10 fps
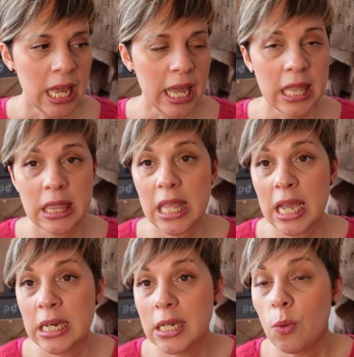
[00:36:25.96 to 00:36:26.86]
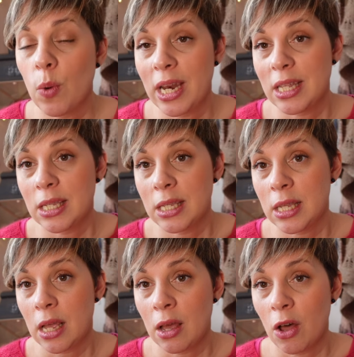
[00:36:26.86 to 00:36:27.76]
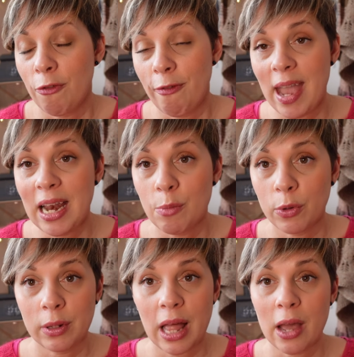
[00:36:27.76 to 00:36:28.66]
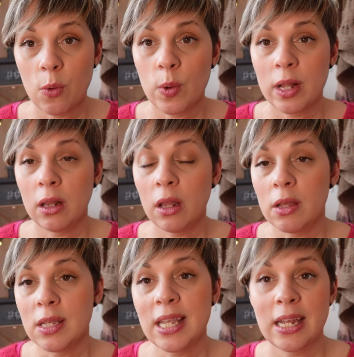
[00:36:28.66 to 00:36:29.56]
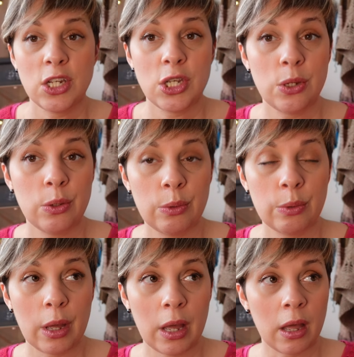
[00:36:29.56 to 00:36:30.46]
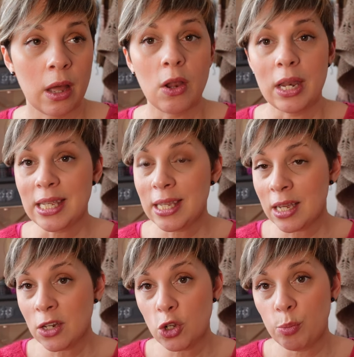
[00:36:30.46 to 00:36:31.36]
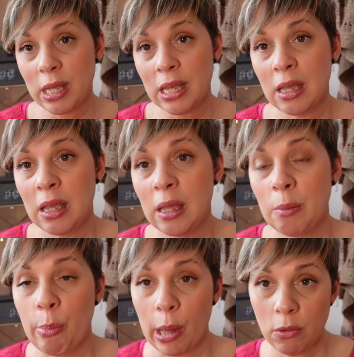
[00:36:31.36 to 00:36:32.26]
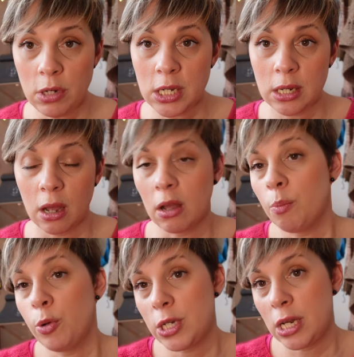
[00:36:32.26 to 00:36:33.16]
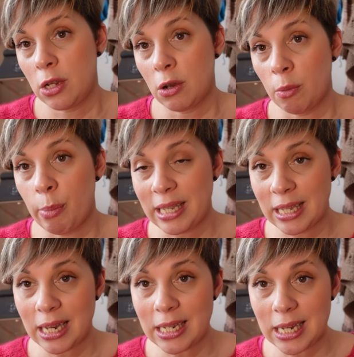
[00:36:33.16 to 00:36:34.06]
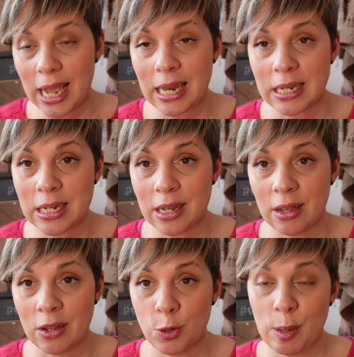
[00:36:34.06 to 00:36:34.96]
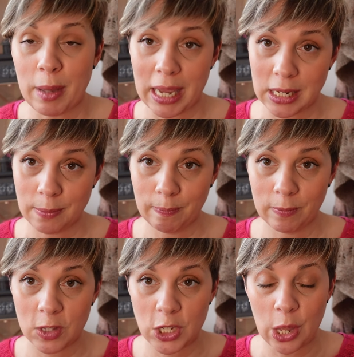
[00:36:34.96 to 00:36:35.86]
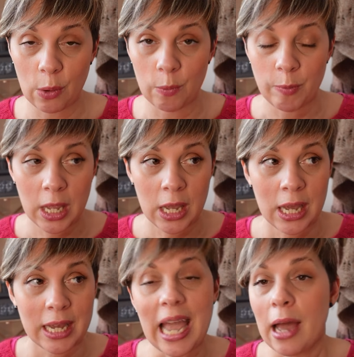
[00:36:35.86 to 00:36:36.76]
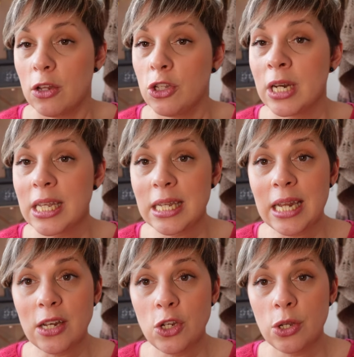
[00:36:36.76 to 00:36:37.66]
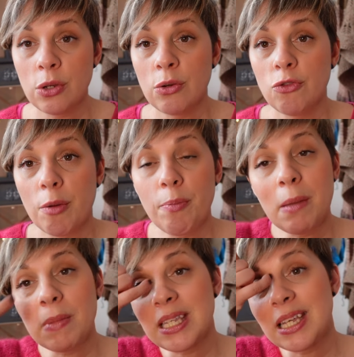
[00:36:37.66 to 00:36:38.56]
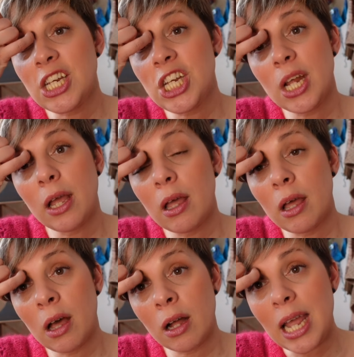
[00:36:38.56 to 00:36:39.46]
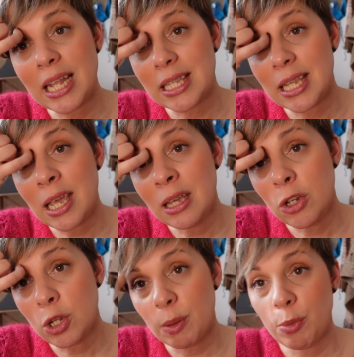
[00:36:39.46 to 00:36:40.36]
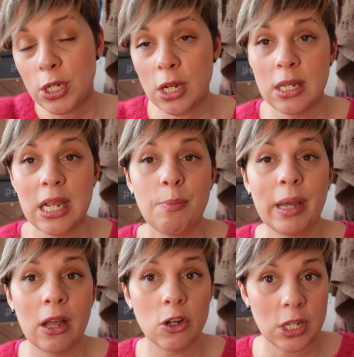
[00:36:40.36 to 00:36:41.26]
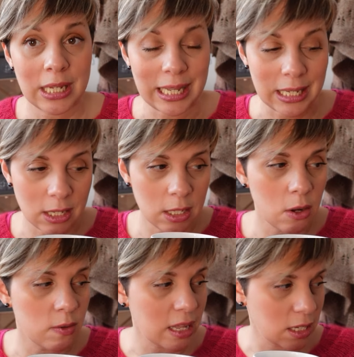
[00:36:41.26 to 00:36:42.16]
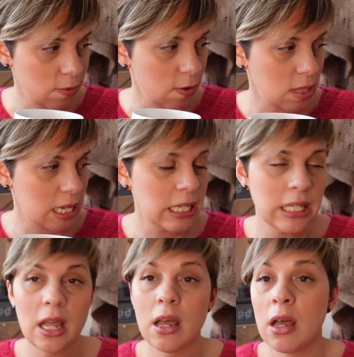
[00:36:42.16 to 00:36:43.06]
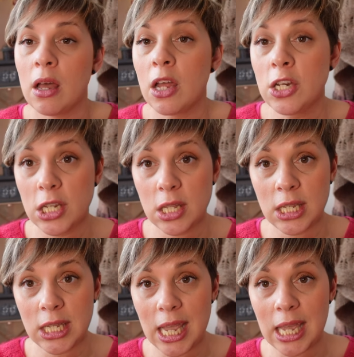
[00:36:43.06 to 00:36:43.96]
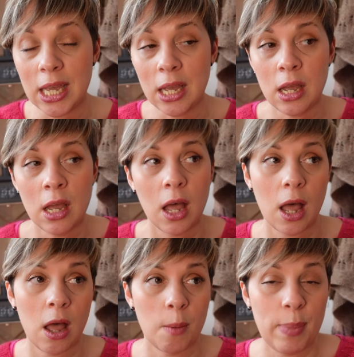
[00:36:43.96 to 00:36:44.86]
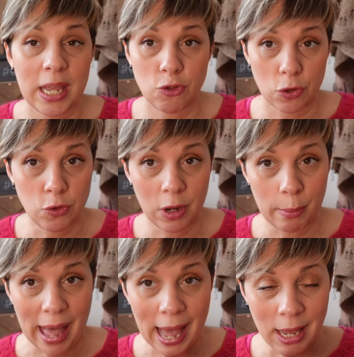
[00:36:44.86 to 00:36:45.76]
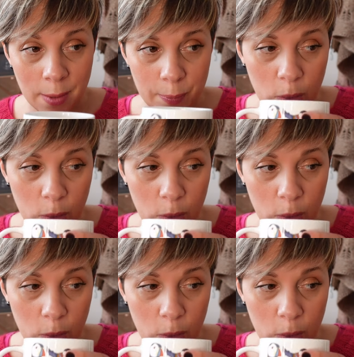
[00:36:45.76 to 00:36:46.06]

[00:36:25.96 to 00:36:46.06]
And then when it's available, I will send you a listing to be bought, put in your basket, and to be paid. So yeah, don't hesitate to drop me a message on Etsy to be put on the pre-orders list. So that's for this Under the Sea big drawstring bag.